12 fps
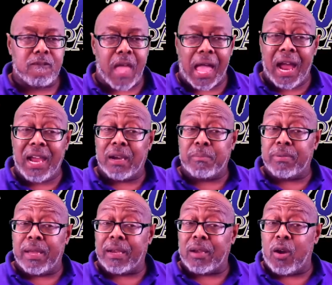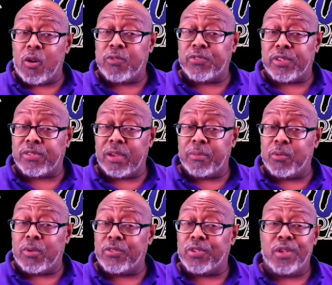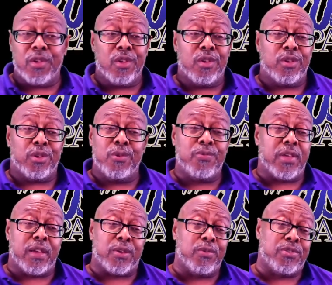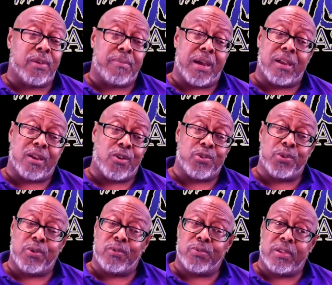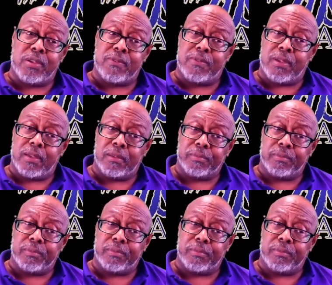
I had a black officer tell me once, you think you somebody because you're on TV.